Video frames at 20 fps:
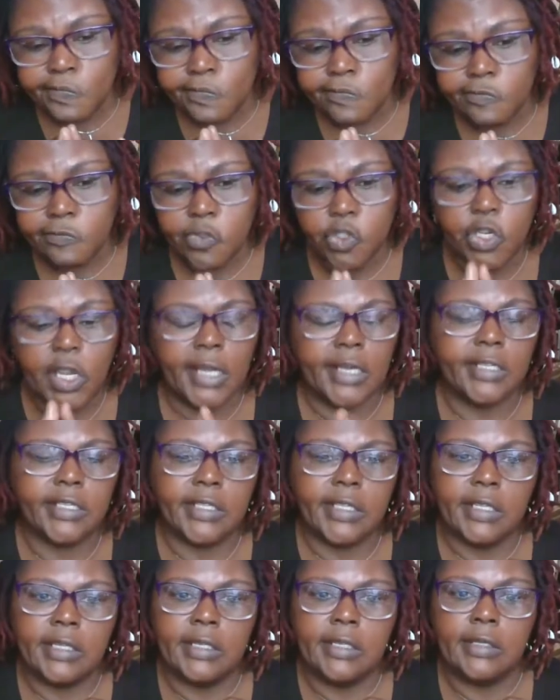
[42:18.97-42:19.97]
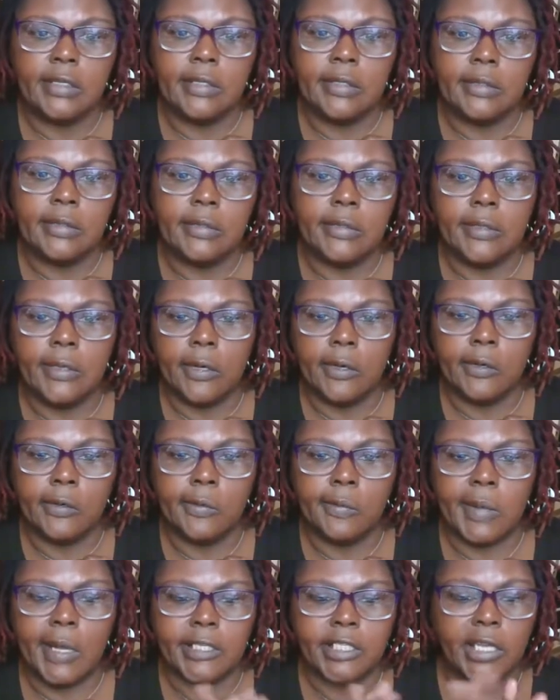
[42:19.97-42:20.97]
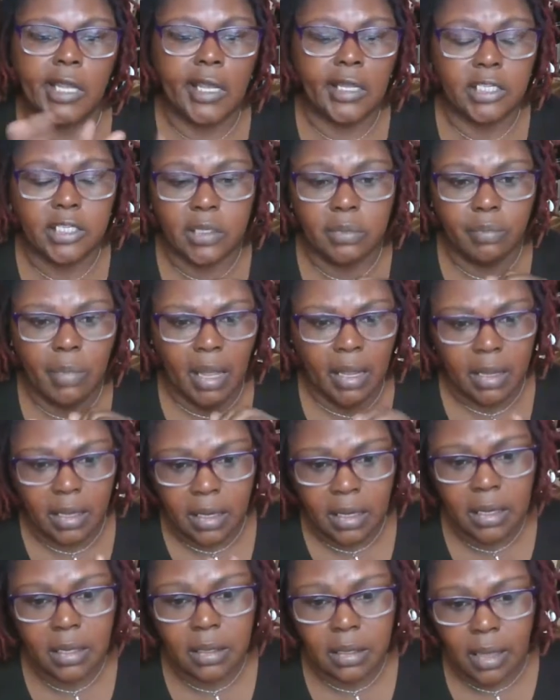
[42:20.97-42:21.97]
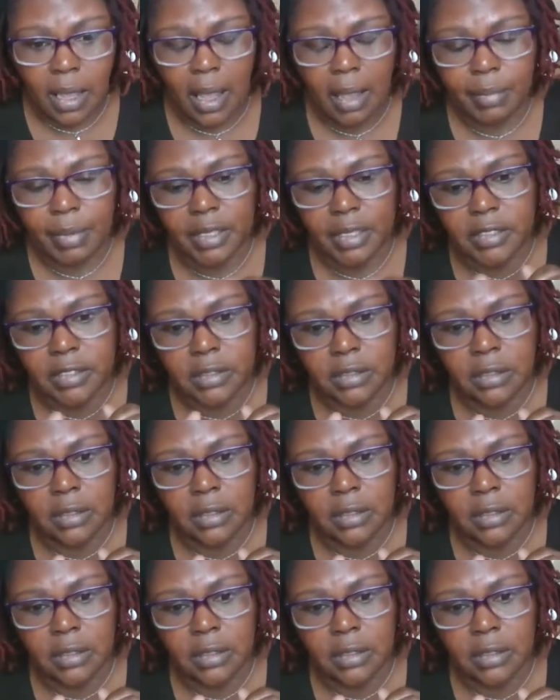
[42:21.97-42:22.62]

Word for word: I'm trying to see, you know, by changing my eating habits,